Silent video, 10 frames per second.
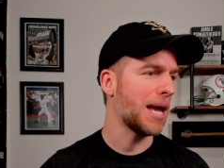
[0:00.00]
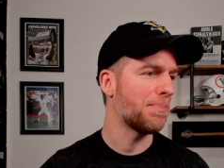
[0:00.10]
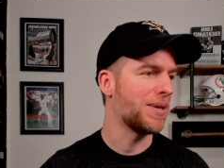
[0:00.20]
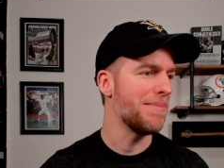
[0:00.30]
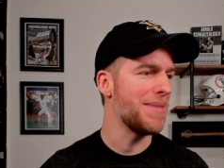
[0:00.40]

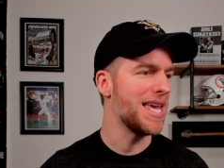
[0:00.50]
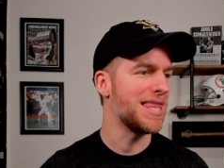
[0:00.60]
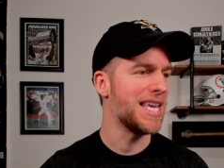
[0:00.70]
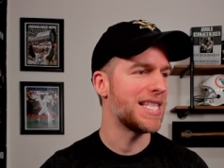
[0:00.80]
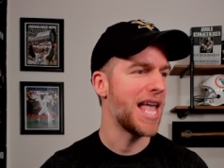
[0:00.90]
up, give me
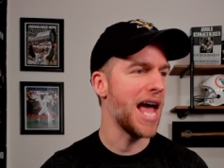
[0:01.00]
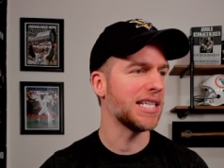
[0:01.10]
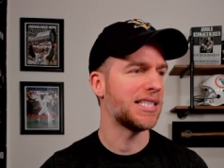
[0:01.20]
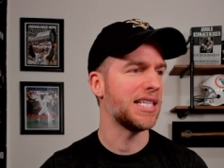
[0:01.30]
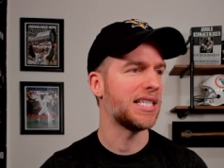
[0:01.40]
the
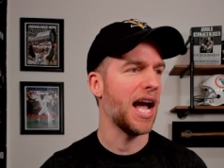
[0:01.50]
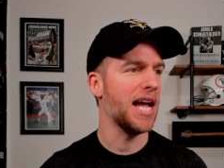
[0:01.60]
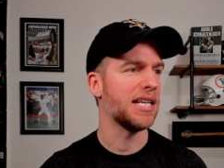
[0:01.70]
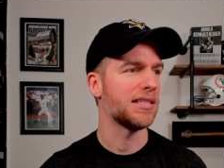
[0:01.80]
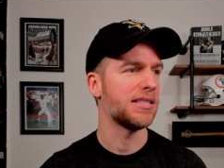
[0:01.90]
Tennessee
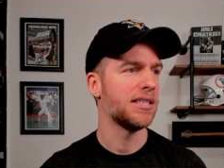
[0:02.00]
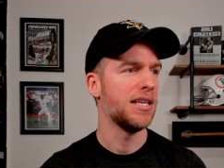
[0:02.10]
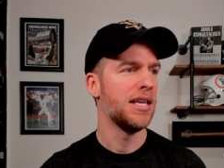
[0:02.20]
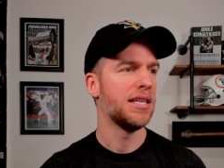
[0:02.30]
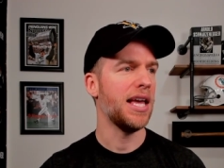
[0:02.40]
Titans.
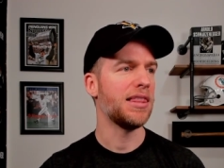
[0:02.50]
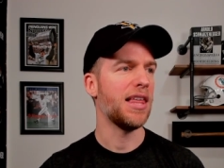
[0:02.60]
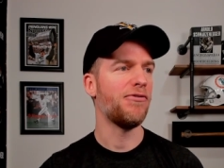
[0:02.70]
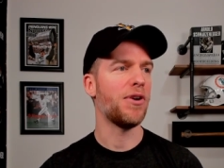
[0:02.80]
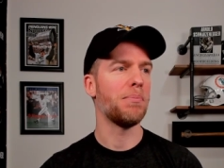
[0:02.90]
Take
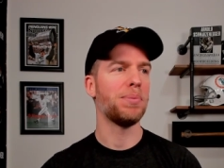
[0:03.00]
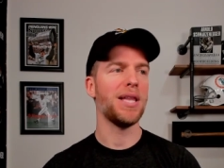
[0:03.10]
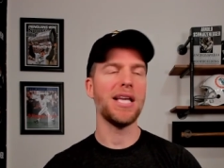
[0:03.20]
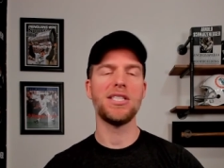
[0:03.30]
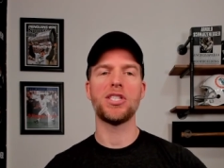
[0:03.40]
them from
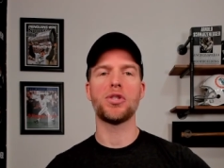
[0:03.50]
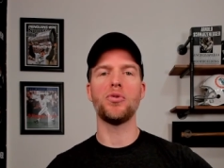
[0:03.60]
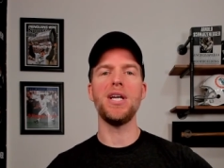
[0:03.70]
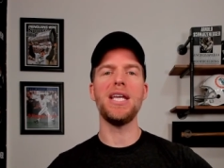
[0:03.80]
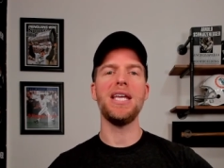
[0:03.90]
plus
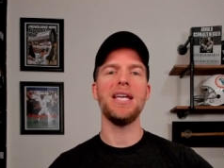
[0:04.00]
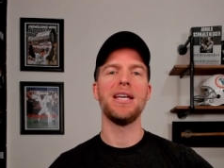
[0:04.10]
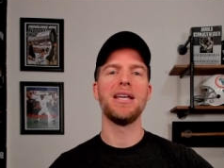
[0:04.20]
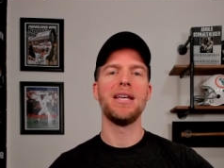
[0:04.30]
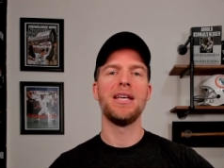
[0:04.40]
three
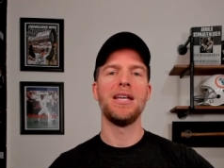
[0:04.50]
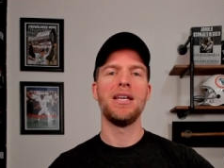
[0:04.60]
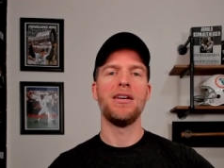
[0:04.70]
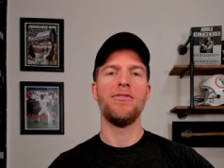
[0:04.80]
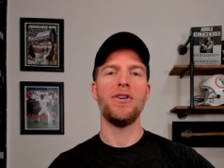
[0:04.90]

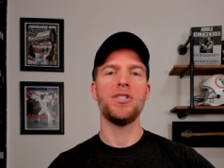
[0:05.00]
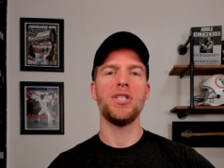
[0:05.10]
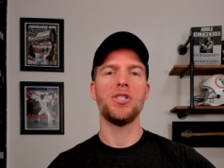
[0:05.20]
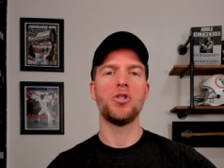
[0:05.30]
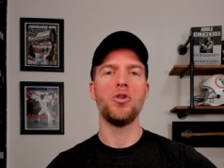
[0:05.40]

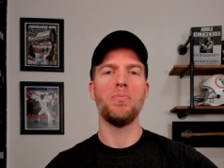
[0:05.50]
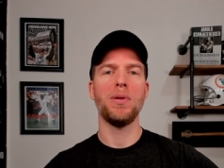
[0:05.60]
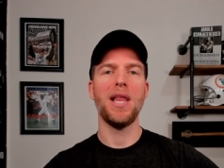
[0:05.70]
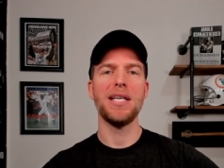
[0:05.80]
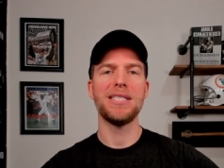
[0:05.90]
versus to
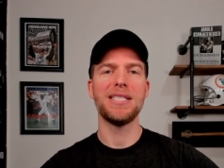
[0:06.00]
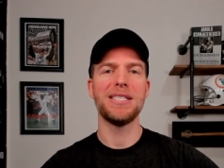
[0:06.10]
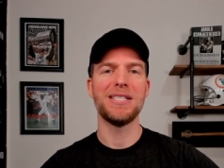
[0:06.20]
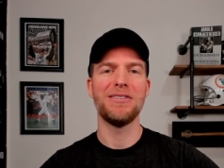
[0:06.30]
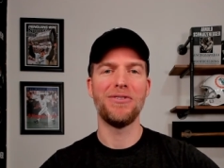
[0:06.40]

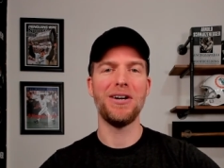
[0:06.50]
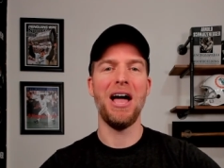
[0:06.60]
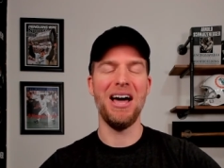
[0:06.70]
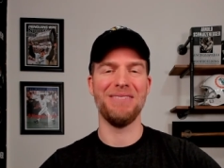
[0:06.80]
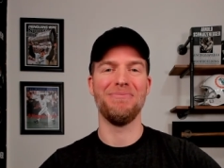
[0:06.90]
plus
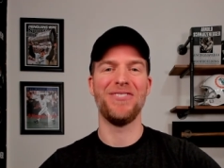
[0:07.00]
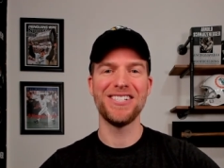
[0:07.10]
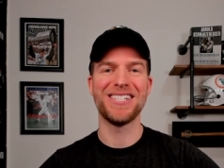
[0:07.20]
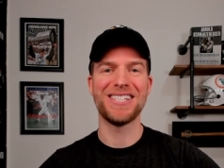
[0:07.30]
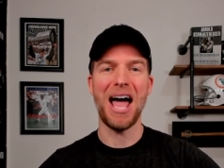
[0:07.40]

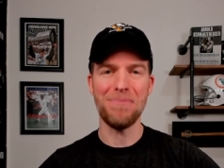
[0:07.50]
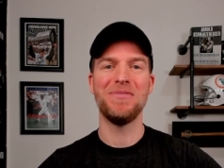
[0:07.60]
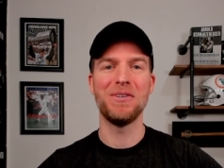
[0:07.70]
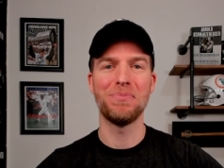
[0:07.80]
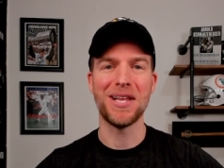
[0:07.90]
versus up
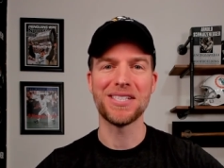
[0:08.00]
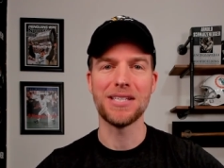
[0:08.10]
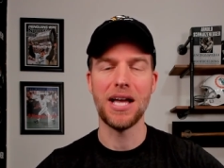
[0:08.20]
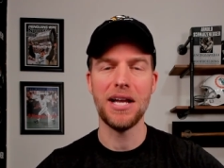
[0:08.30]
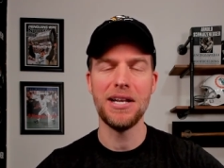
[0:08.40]
to plus
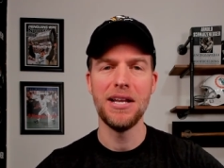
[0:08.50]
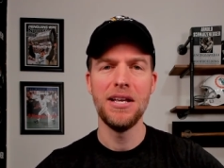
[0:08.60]
nine